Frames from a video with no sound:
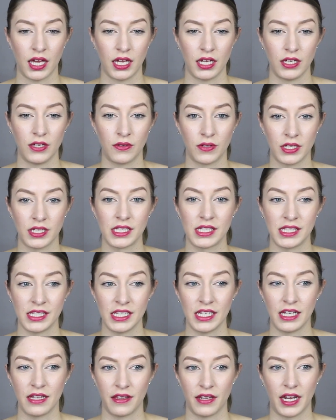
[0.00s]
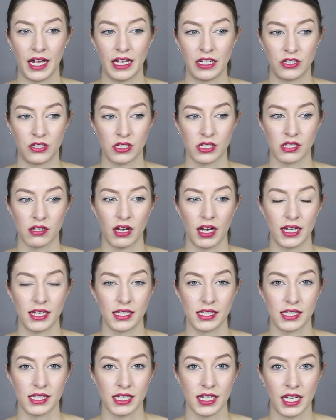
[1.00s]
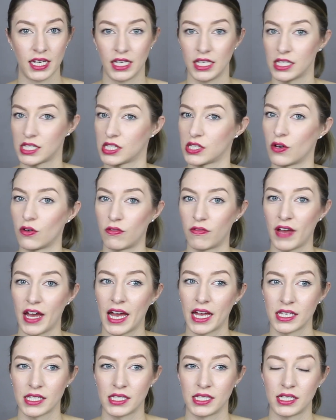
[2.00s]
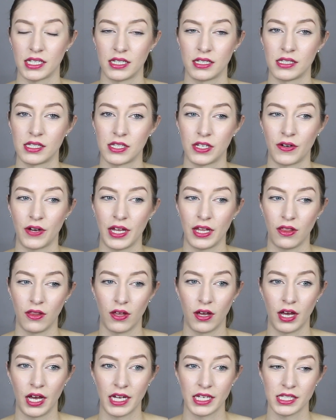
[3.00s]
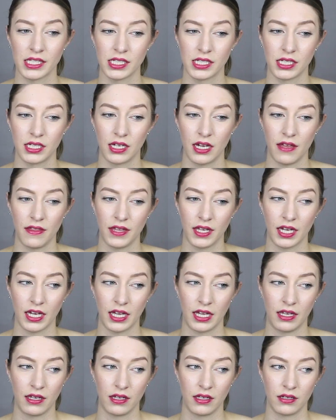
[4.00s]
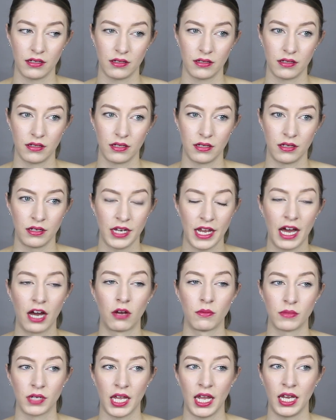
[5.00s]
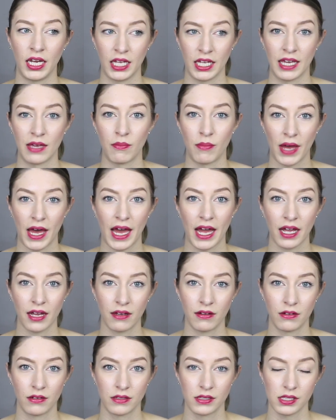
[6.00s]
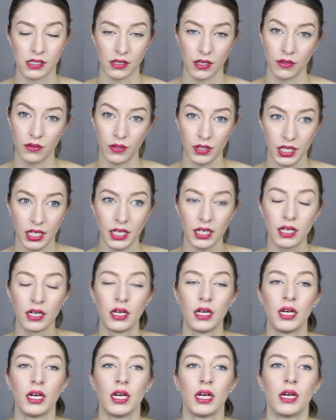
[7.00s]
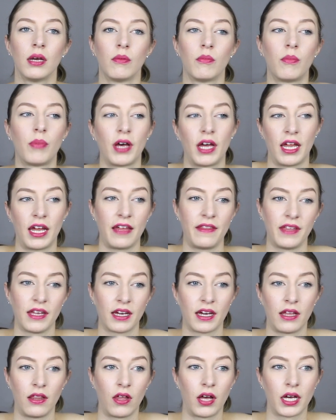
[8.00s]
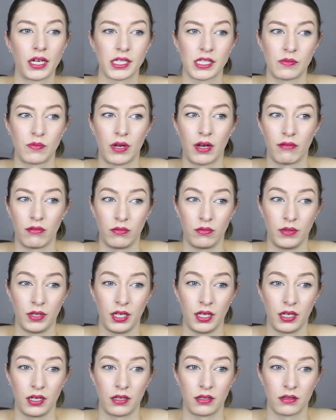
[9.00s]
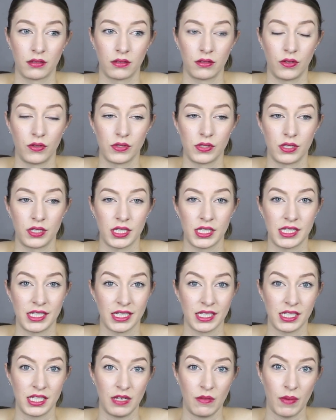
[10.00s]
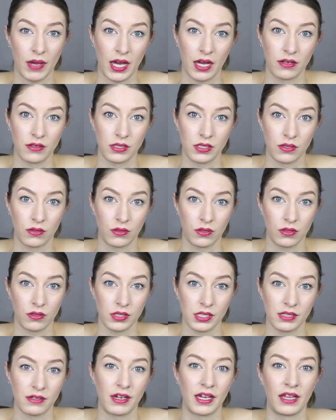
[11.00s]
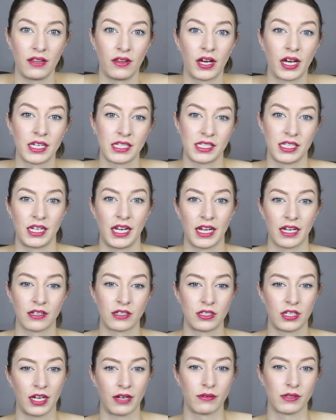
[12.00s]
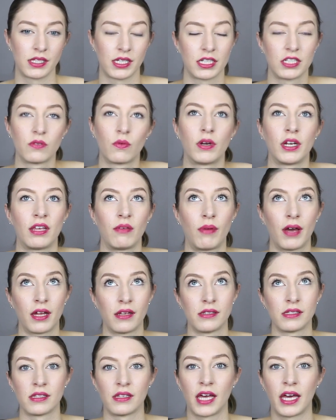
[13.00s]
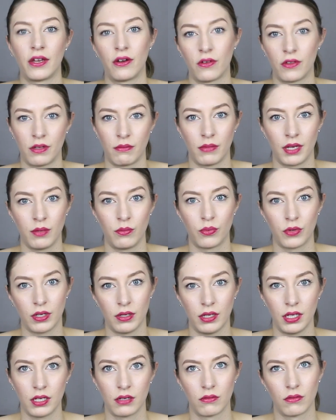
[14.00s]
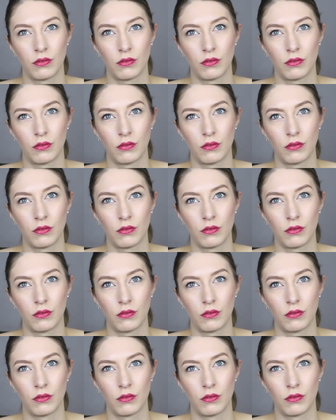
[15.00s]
you can see that I just got skinny so fast, and so I lost, now I'm gaining it back slowly, but I think I lost probably closer to 60 pounds total. So I lost I was 20 pounds lighter than my maybe